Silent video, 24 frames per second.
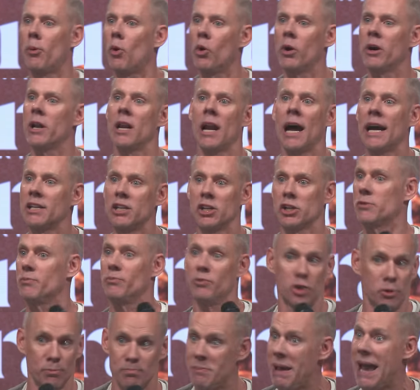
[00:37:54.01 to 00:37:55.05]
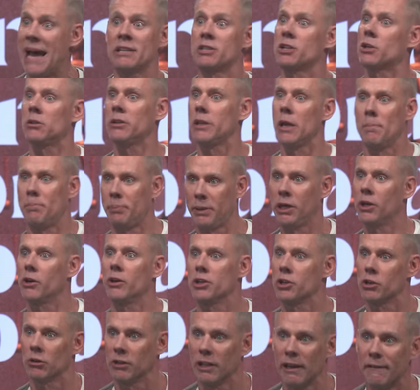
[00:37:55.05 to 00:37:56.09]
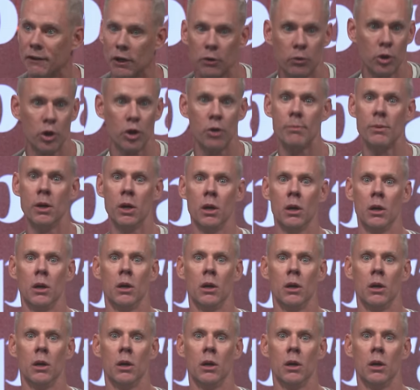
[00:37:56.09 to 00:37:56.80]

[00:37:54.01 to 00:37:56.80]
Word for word: porn and I just magically appear in your living room,